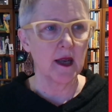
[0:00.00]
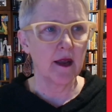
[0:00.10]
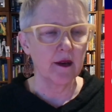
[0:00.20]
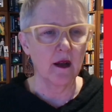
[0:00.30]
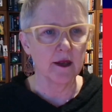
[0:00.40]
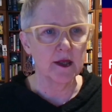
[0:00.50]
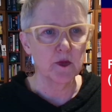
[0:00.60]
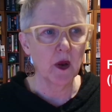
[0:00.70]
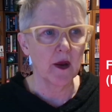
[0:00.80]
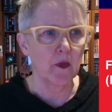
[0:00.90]
And I'll
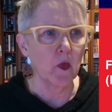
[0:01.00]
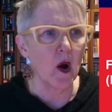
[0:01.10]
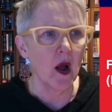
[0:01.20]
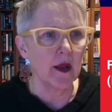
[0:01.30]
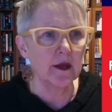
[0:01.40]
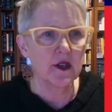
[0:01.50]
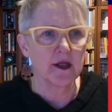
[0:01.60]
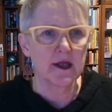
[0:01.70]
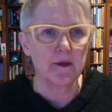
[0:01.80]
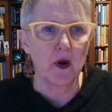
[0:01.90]
explain why in
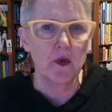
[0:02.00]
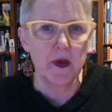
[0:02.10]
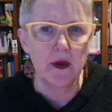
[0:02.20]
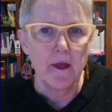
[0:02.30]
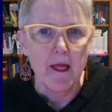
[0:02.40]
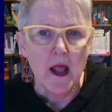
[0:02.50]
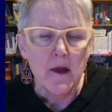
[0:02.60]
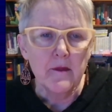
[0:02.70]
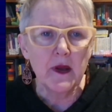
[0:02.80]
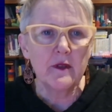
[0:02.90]
just a moment.
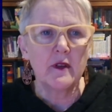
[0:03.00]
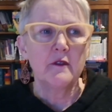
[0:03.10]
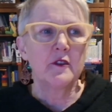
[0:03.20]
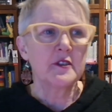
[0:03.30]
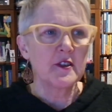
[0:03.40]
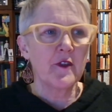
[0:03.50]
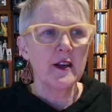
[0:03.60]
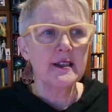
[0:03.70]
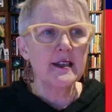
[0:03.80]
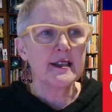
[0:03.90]
But
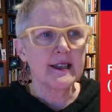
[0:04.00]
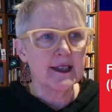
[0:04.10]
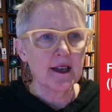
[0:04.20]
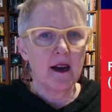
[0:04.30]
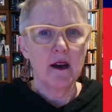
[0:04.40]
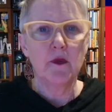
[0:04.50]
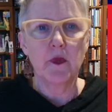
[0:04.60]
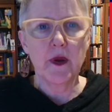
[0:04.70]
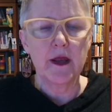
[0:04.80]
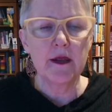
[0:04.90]
Suffice it to start
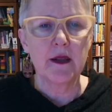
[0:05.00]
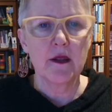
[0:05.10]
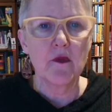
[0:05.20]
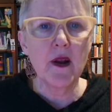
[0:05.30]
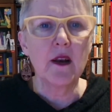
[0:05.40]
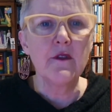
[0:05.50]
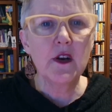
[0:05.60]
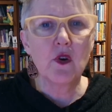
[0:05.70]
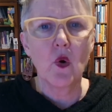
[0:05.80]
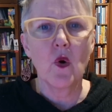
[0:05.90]
with that the
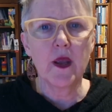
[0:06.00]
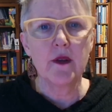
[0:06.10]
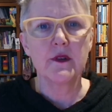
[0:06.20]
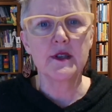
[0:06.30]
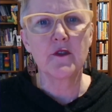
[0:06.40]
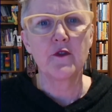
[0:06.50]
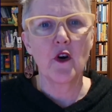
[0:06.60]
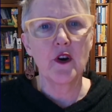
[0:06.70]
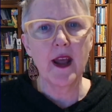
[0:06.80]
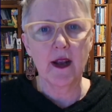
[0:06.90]
relevant law here is the
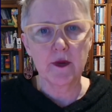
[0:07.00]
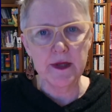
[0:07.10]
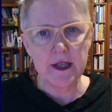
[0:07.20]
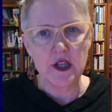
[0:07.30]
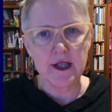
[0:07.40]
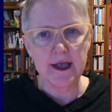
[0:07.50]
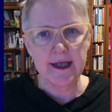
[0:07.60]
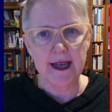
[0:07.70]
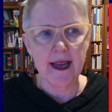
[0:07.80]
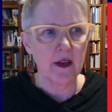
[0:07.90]
Foreign Acquisitions and
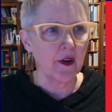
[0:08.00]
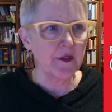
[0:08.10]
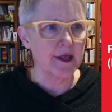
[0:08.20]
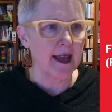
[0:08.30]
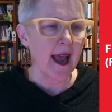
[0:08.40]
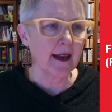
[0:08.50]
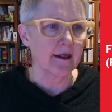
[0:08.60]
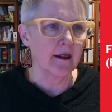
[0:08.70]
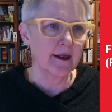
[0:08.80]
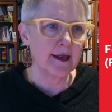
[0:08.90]
Takeovers Act
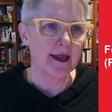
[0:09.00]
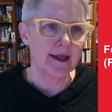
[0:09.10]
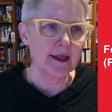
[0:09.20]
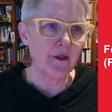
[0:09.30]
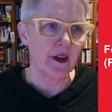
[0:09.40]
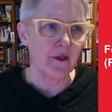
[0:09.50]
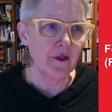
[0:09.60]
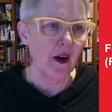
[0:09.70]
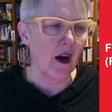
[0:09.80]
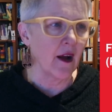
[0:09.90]

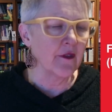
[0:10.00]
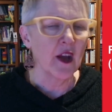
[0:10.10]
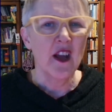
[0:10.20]
1975.